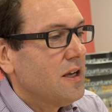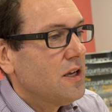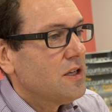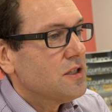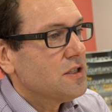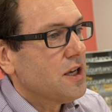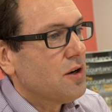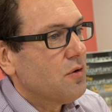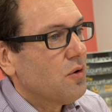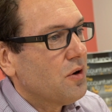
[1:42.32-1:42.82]

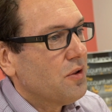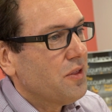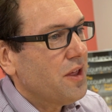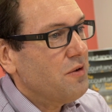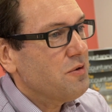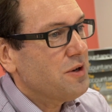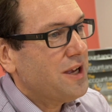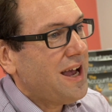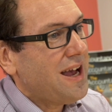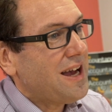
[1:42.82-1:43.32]
So
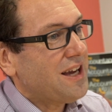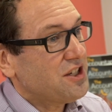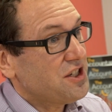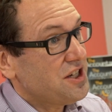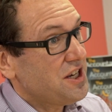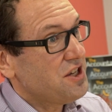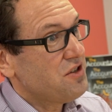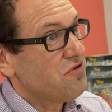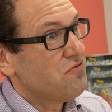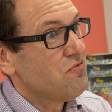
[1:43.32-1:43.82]
although
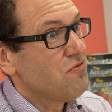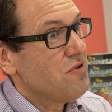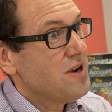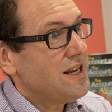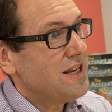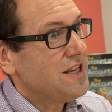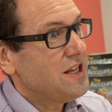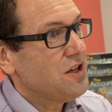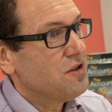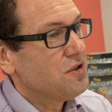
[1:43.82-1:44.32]
cash is
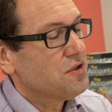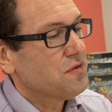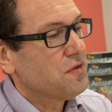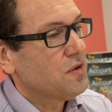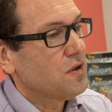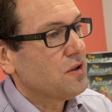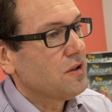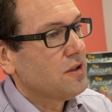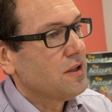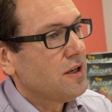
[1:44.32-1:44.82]
really
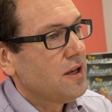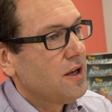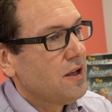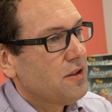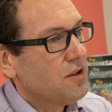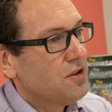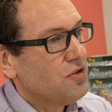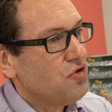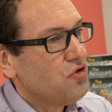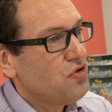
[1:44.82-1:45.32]
useful,
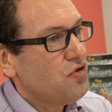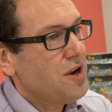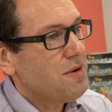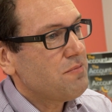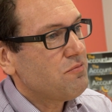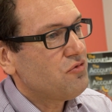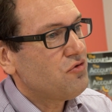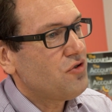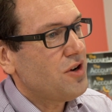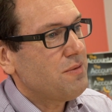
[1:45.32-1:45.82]
the
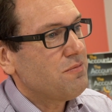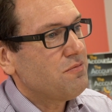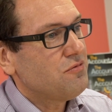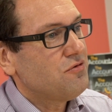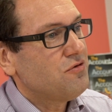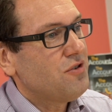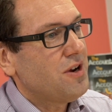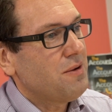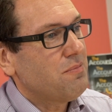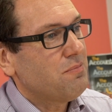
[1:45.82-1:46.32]
drip, drip,
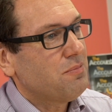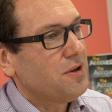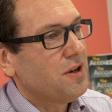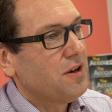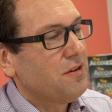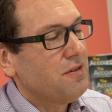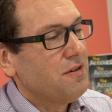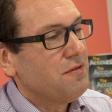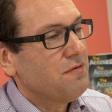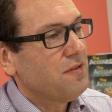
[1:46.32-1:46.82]
drip
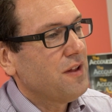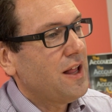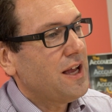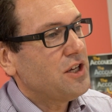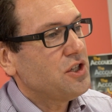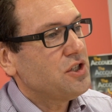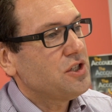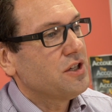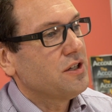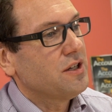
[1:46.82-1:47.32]
of
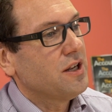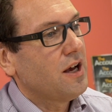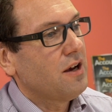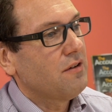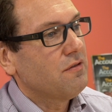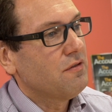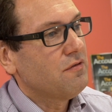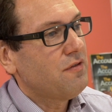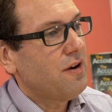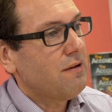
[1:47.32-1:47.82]
inflation
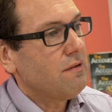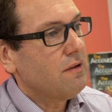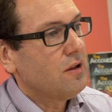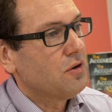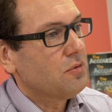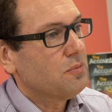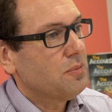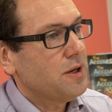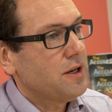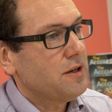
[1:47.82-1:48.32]
over very
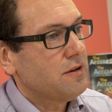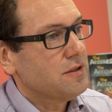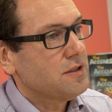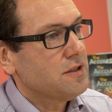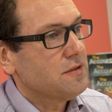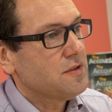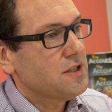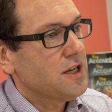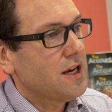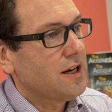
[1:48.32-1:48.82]
long periods
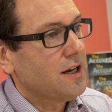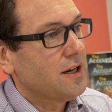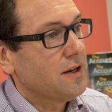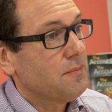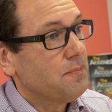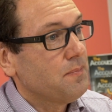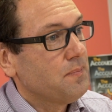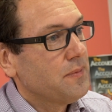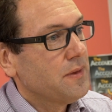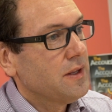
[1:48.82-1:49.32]
of
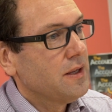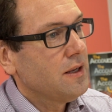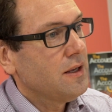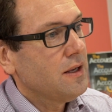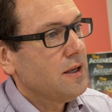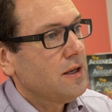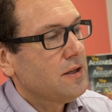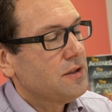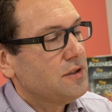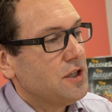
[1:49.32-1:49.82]
time
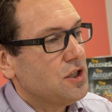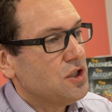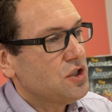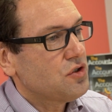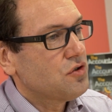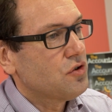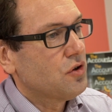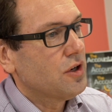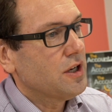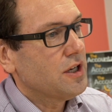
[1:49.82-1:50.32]

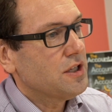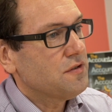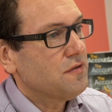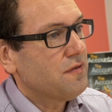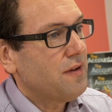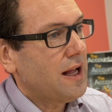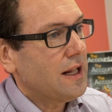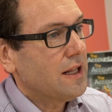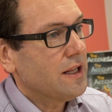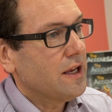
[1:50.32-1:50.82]
destroy its
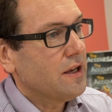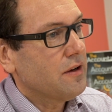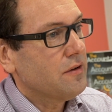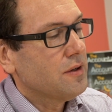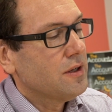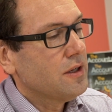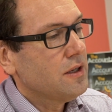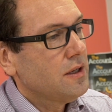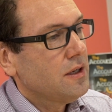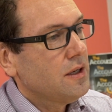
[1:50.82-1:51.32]

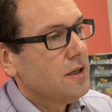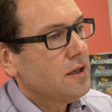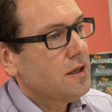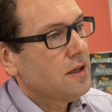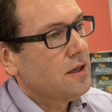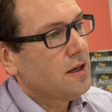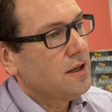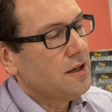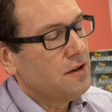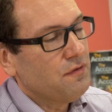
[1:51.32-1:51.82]
value.
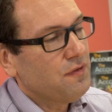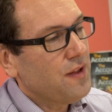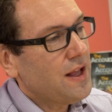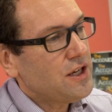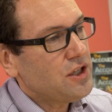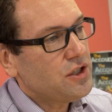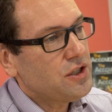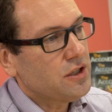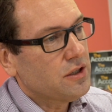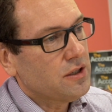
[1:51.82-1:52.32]
And
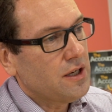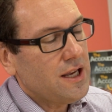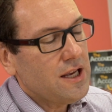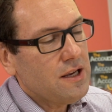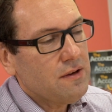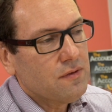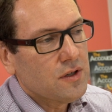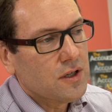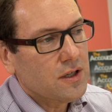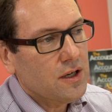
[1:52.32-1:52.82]
inflation,
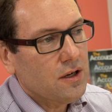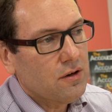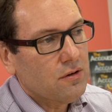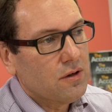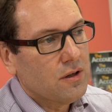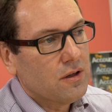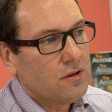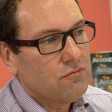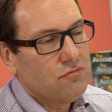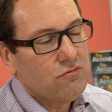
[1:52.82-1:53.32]
even at
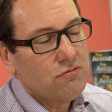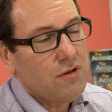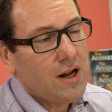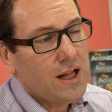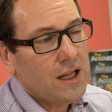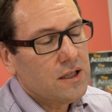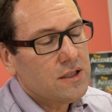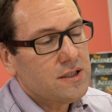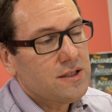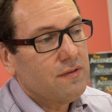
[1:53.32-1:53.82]
current
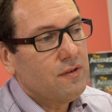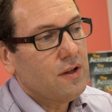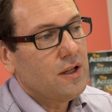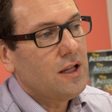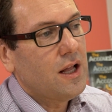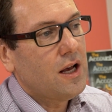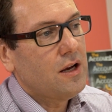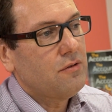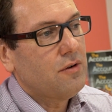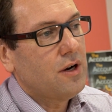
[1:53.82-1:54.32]
relatively
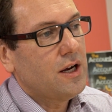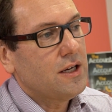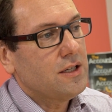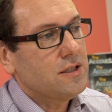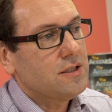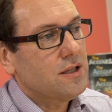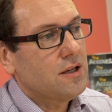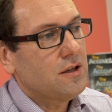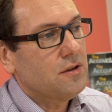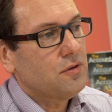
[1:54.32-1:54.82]
low
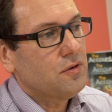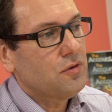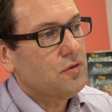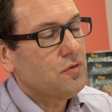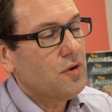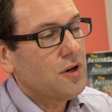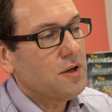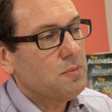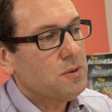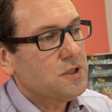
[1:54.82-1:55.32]
rates at
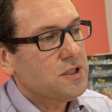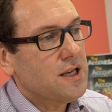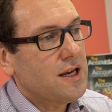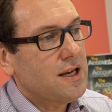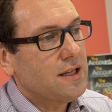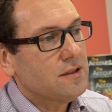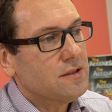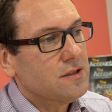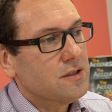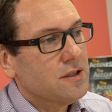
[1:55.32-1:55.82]

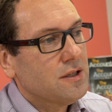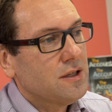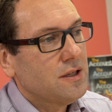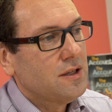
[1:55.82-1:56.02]
3%,